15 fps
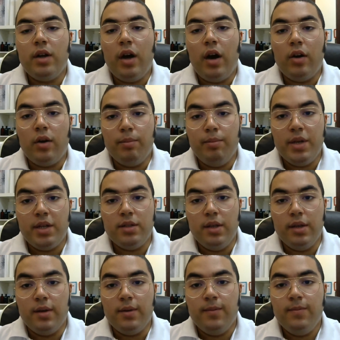are a big
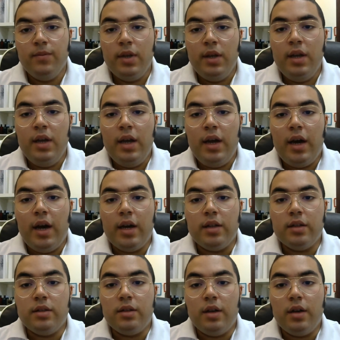deal,
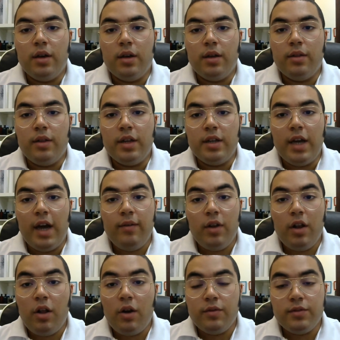and they have a
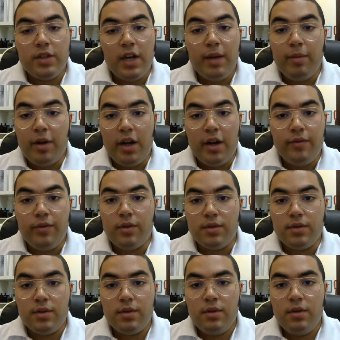lot of time and
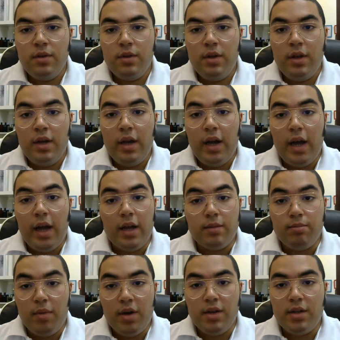effort
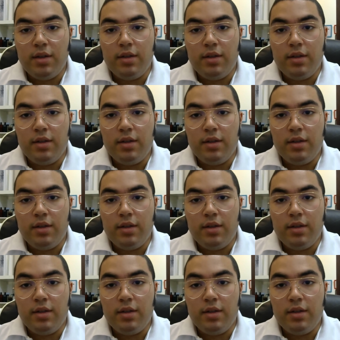and money.